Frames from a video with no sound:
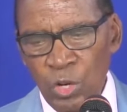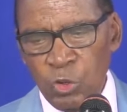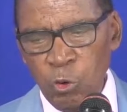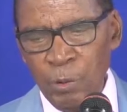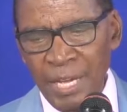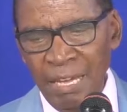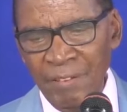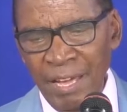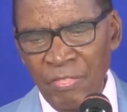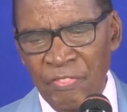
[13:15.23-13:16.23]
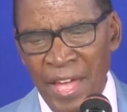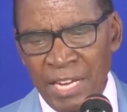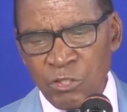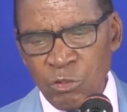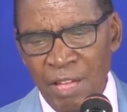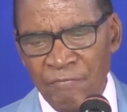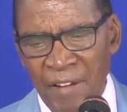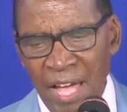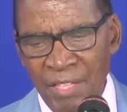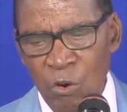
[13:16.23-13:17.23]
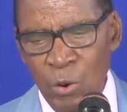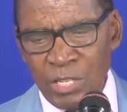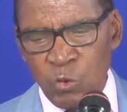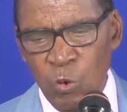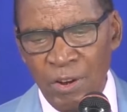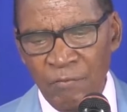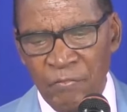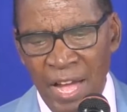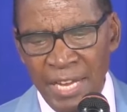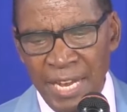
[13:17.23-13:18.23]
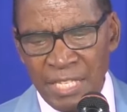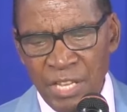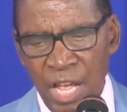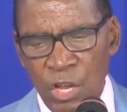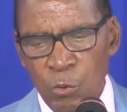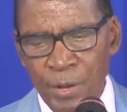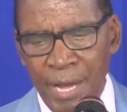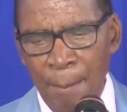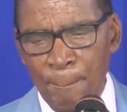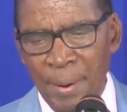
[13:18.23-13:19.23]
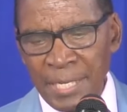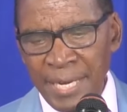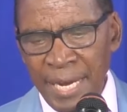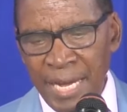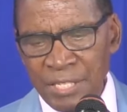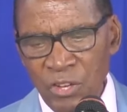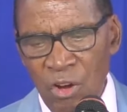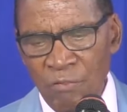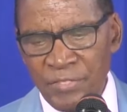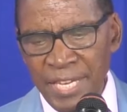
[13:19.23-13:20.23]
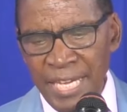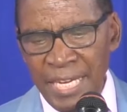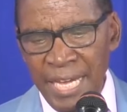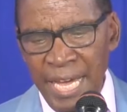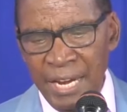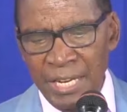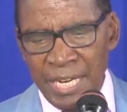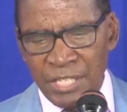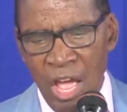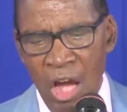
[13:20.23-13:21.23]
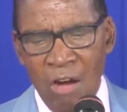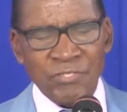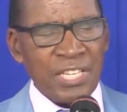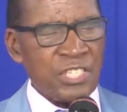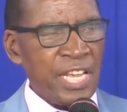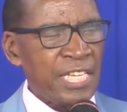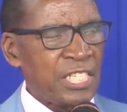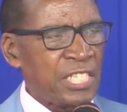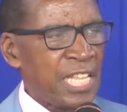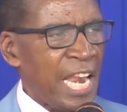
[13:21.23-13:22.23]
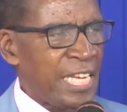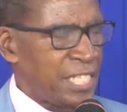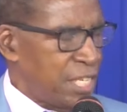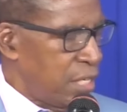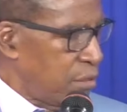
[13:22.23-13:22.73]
We should be giving thanks to the Father who has qualified us to become partakers of the inheritance of the saints in the light.